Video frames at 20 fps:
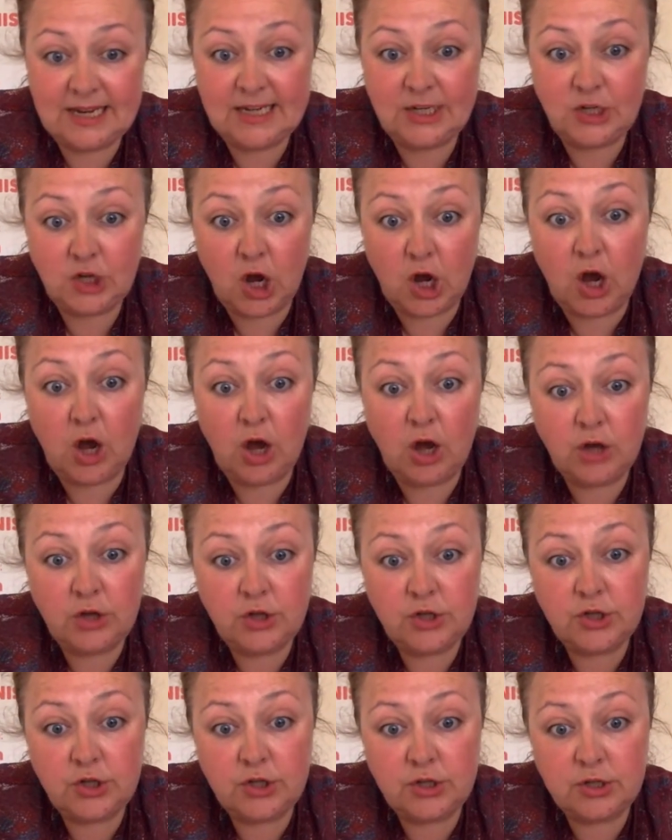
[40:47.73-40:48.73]

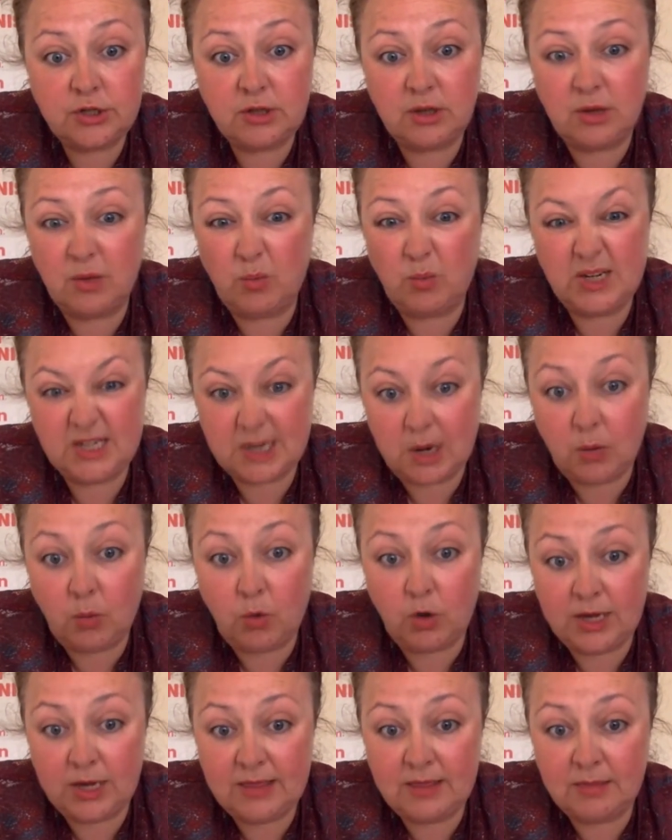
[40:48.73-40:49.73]
charged that we don't
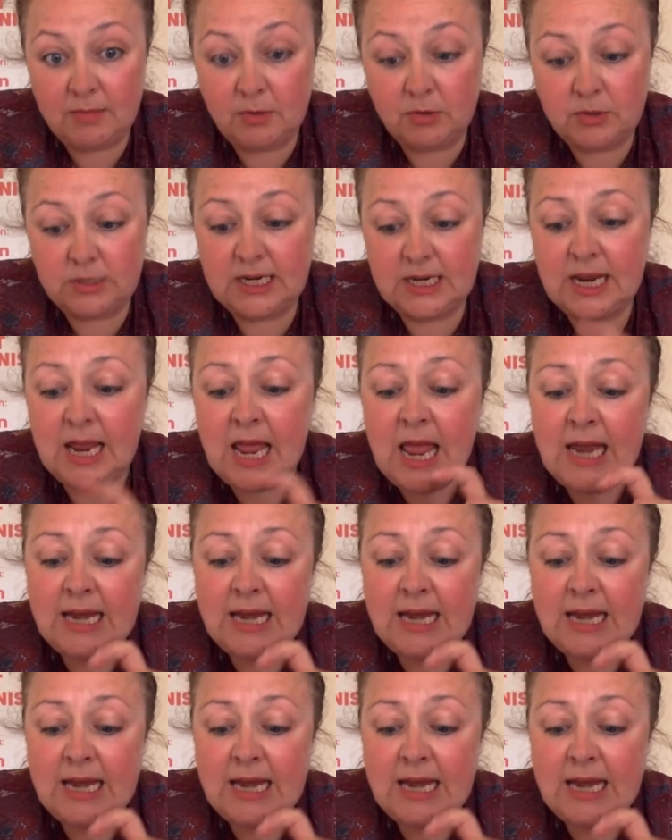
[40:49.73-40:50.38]
want in the body.